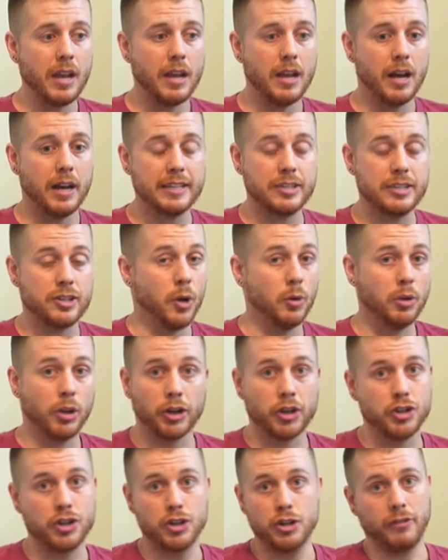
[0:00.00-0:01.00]
uh, is no
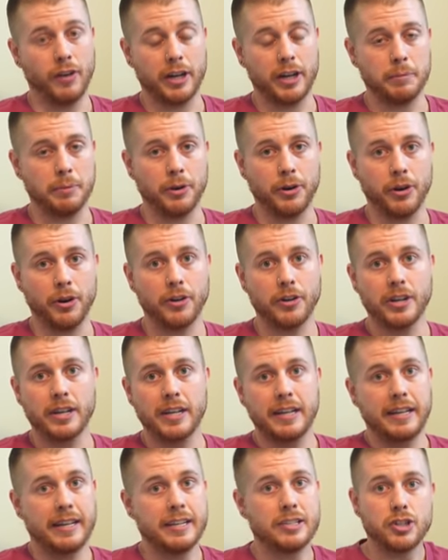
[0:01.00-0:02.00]
longer Giovani Bernard.
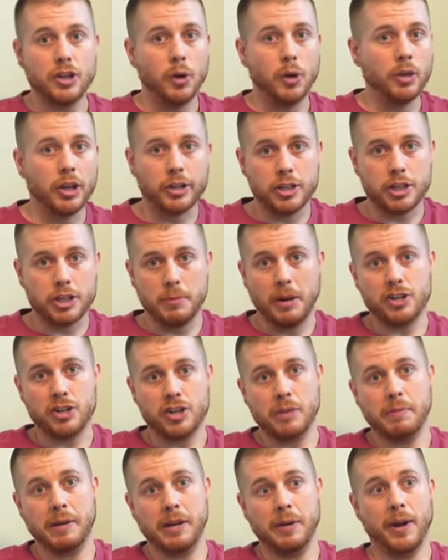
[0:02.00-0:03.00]
It's no longer
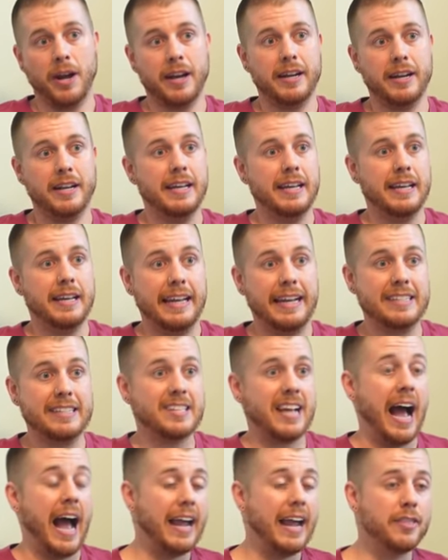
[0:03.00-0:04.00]
Samaje P. It's
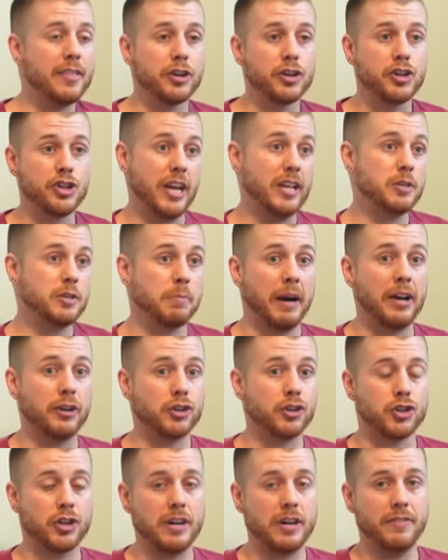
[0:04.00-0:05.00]
either Chase Brown or
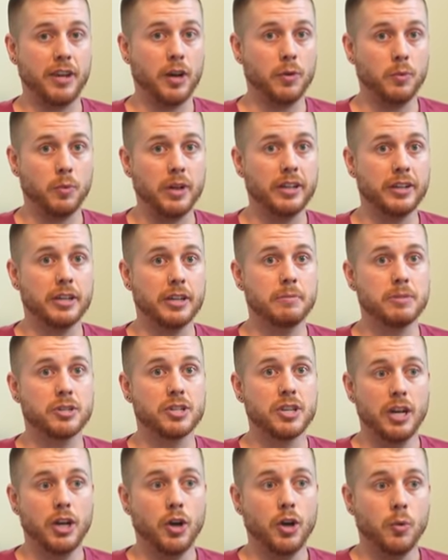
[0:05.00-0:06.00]
Trayveon Williams.
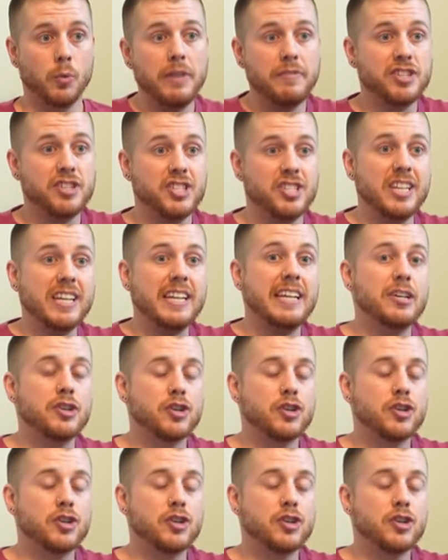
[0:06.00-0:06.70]
We've seen